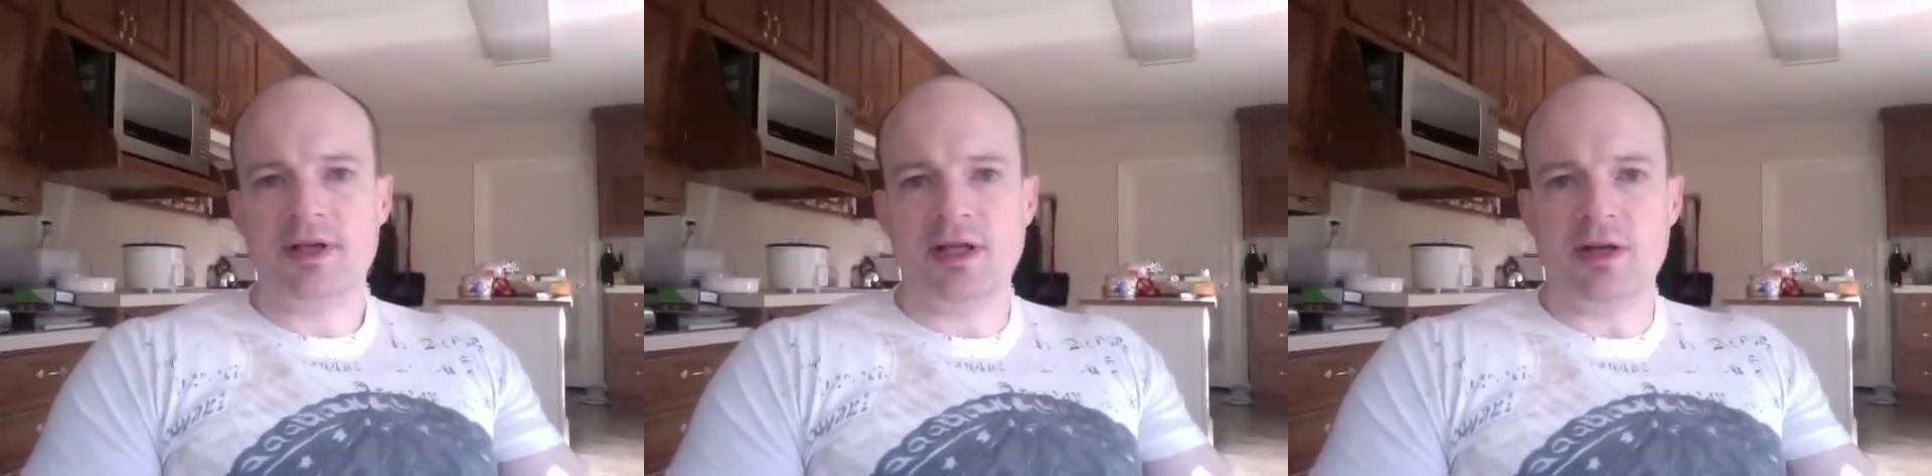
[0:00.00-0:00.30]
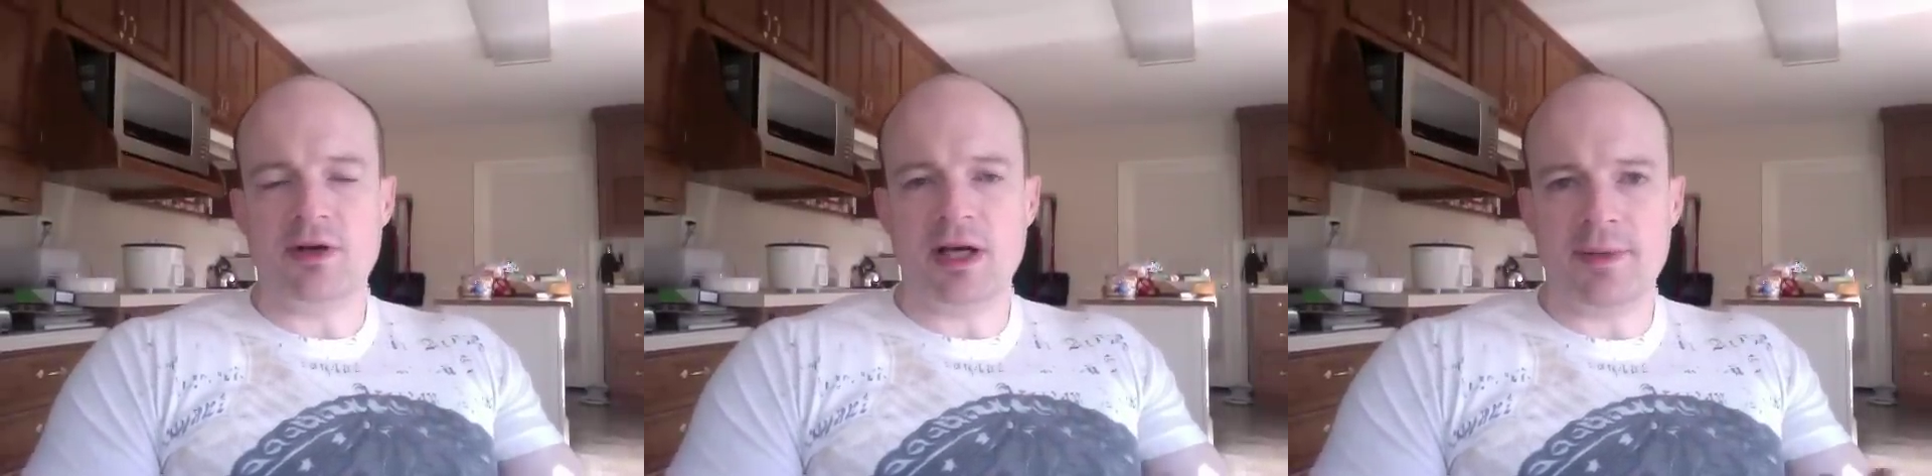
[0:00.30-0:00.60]
you
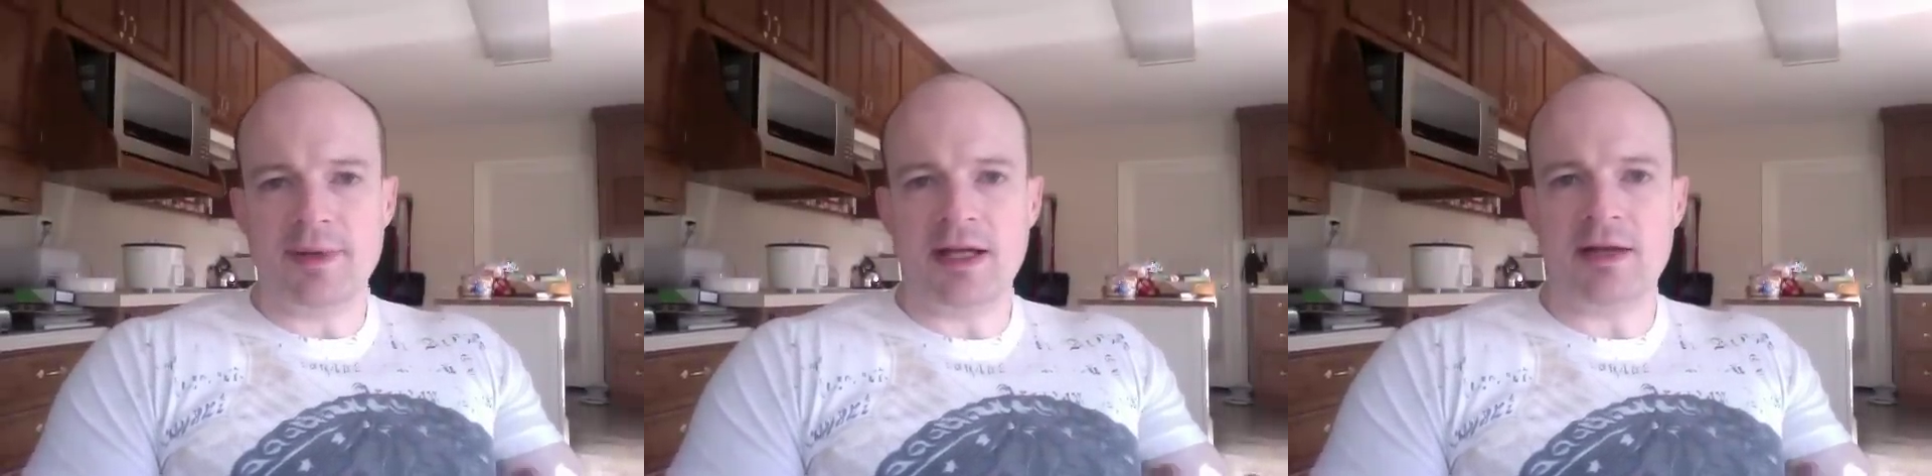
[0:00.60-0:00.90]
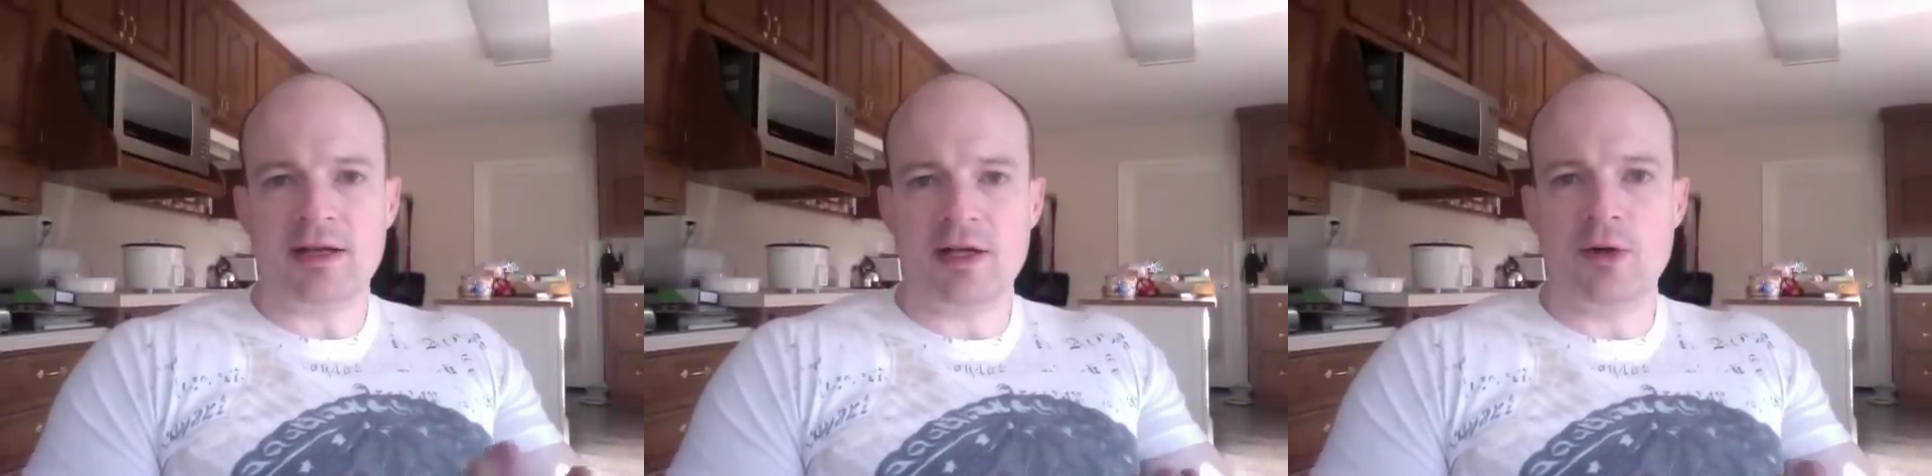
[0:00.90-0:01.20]

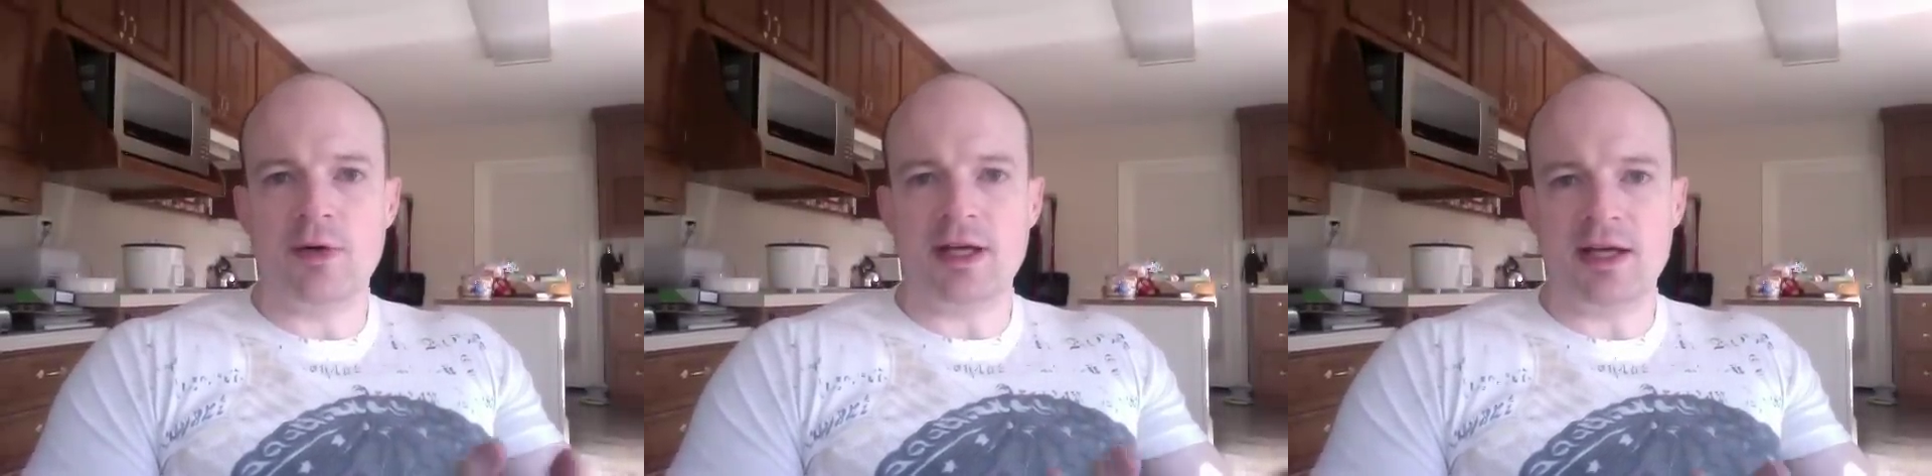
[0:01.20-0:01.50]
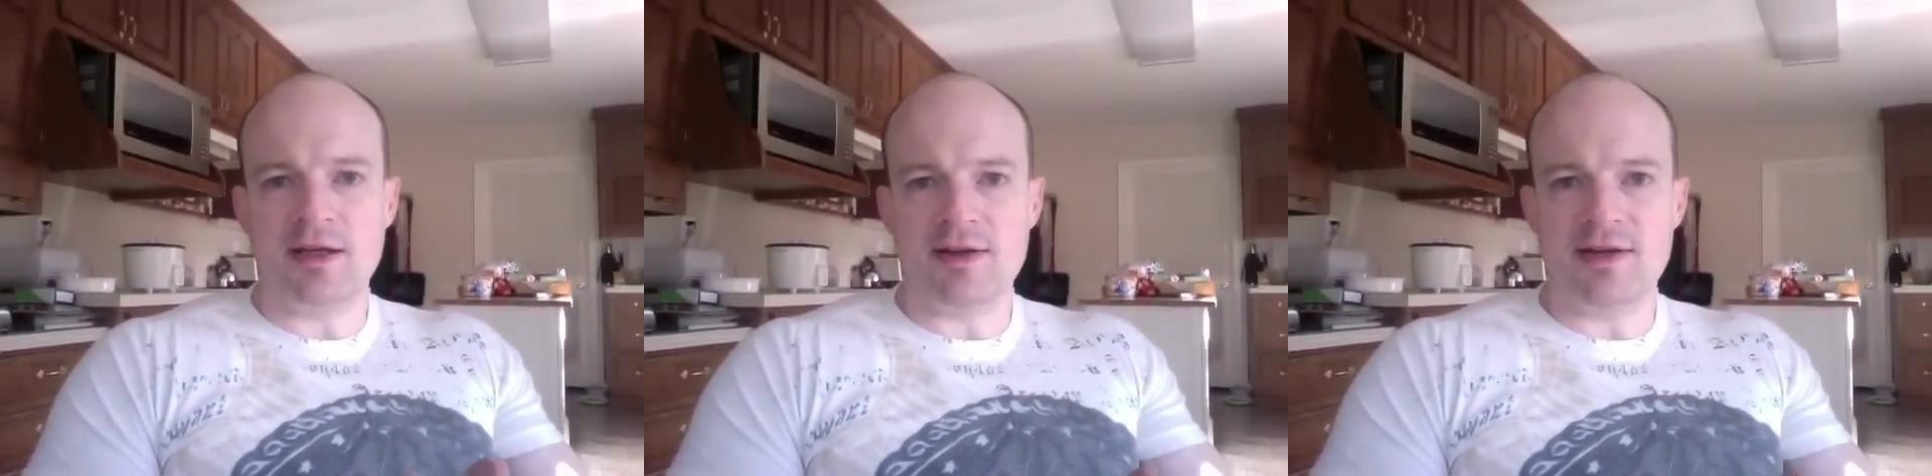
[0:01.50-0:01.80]
know, going
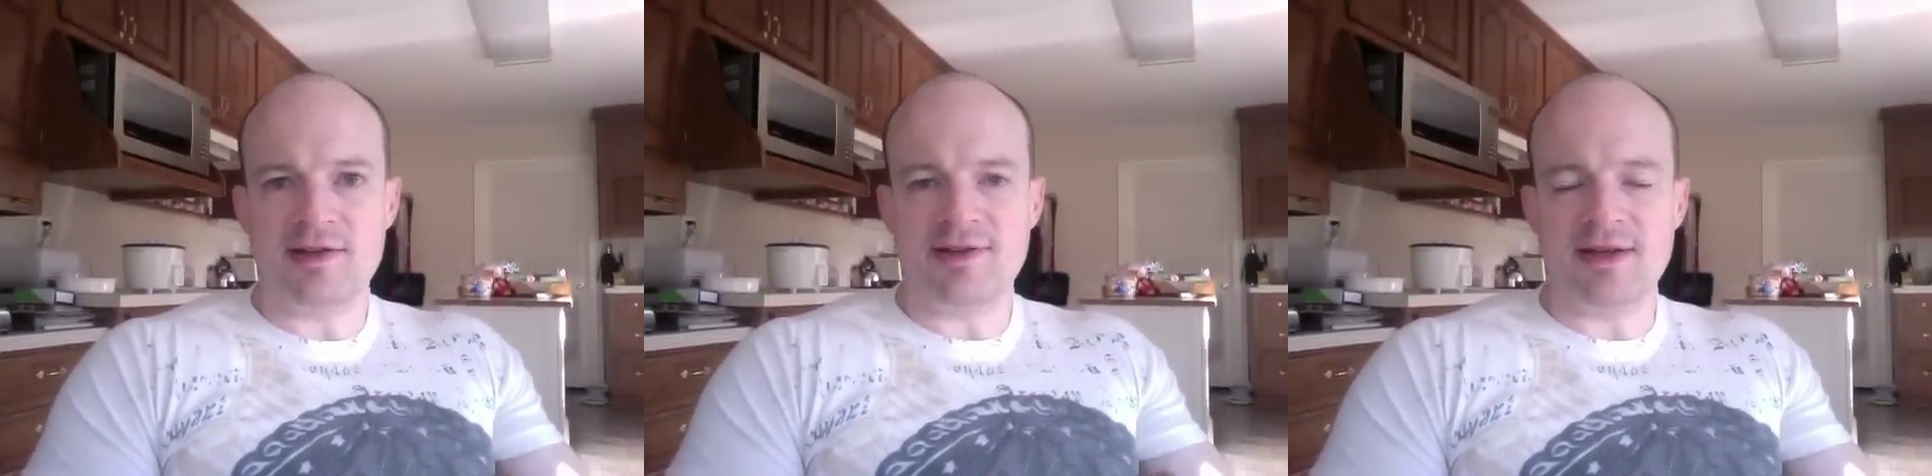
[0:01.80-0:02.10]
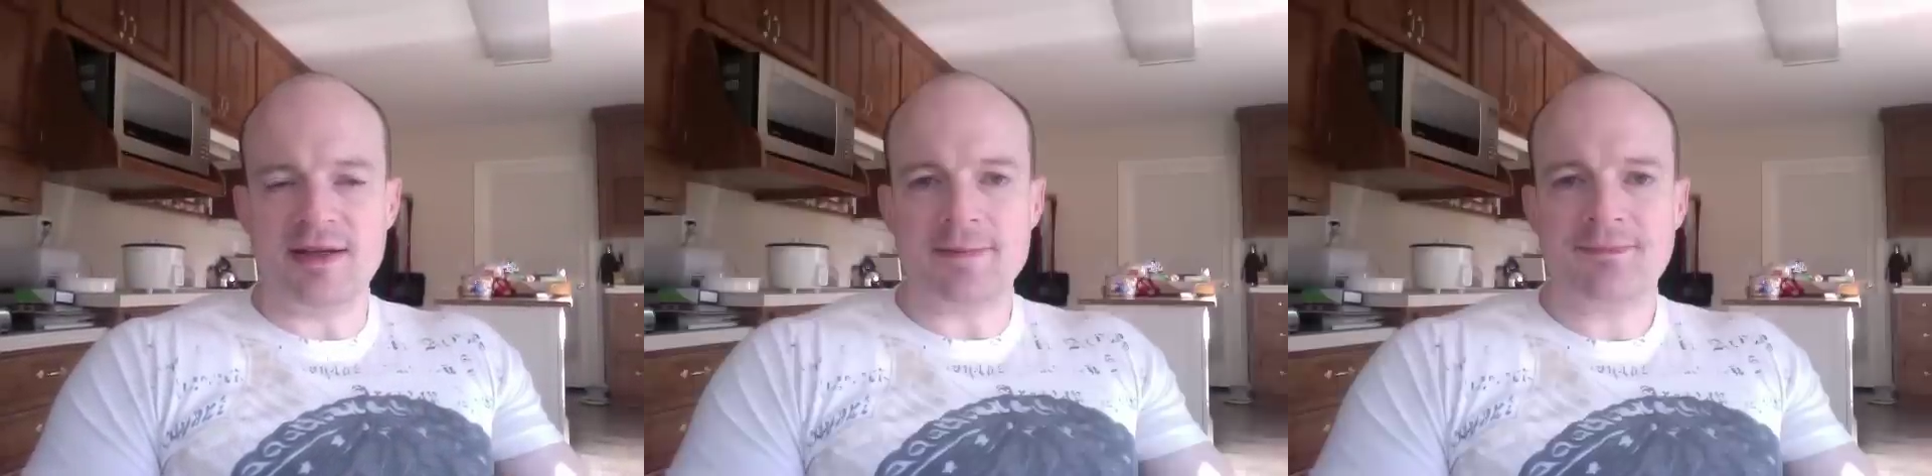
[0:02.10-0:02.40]
into this
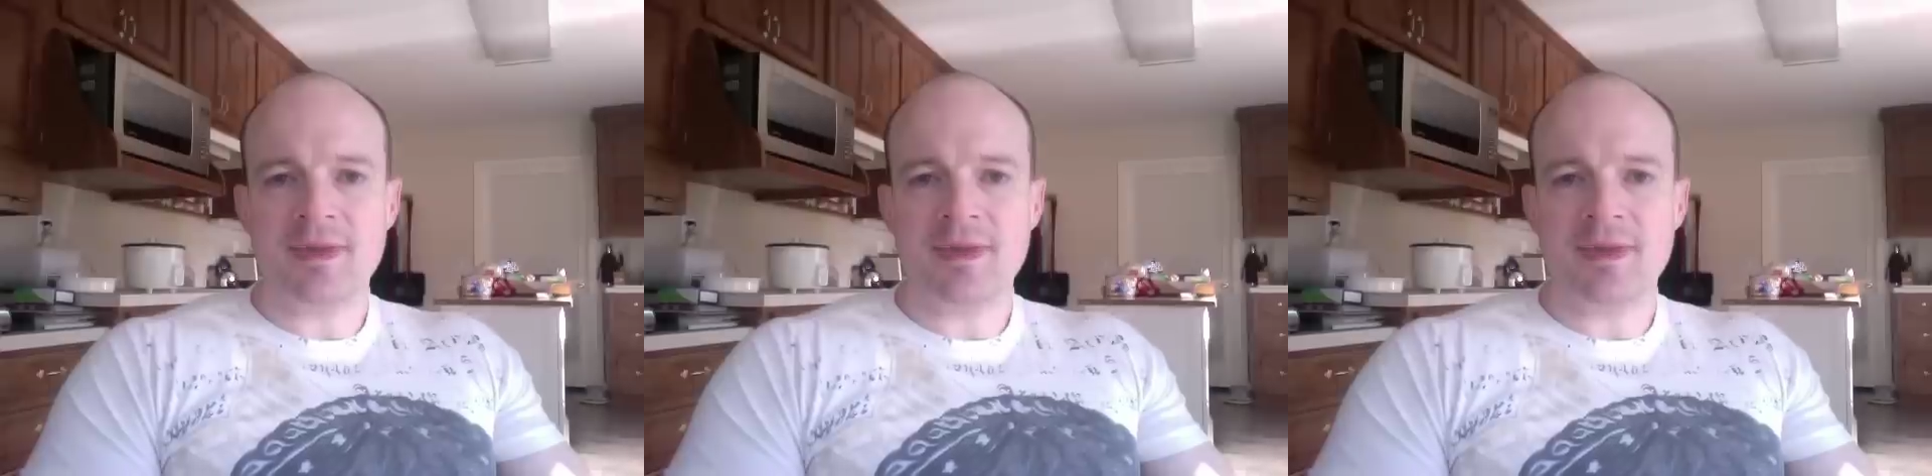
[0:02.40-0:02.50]
thing.